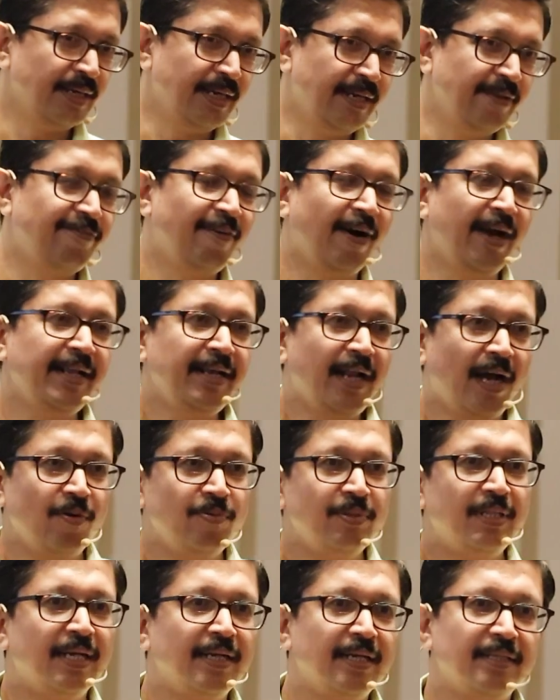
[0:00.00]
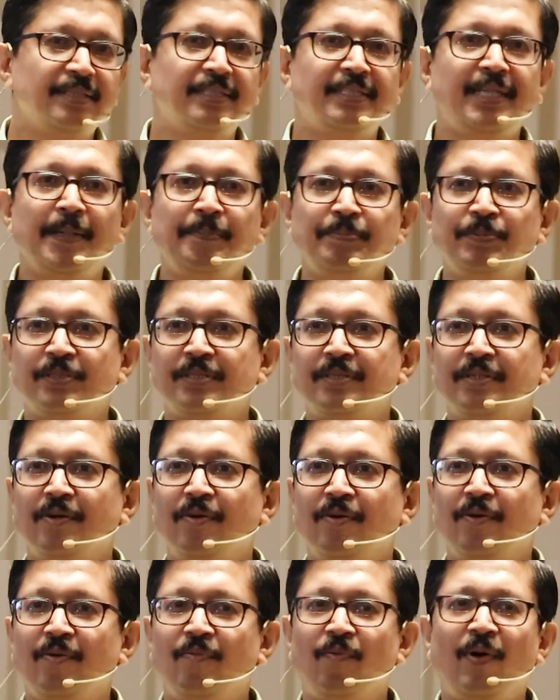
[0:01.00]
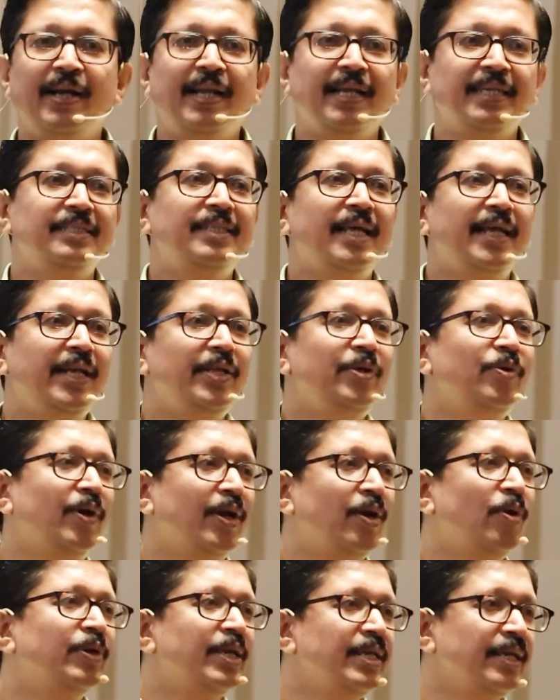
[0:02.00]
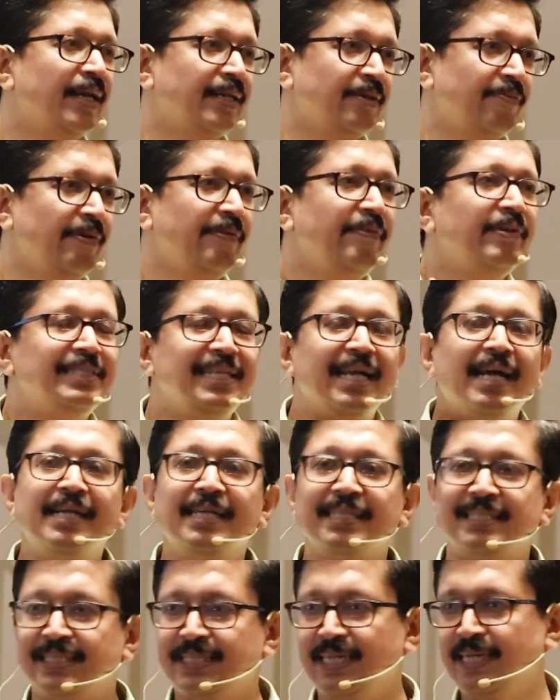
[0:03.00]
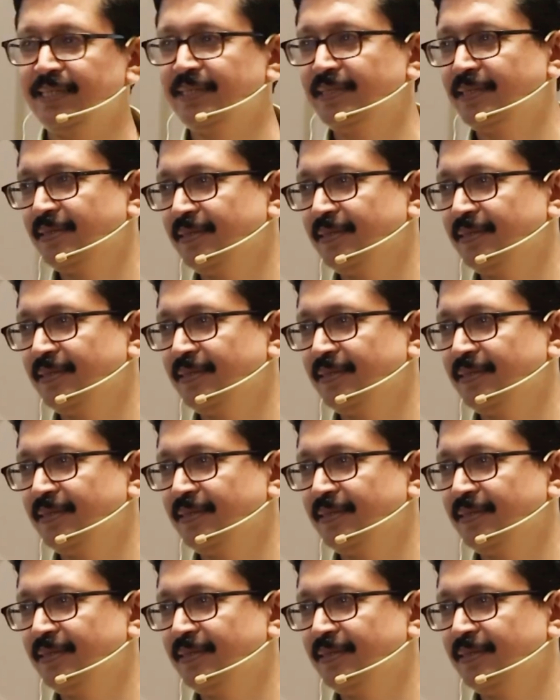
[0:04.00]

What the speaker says: define how the steps. What exactly you are looking at when we say understand?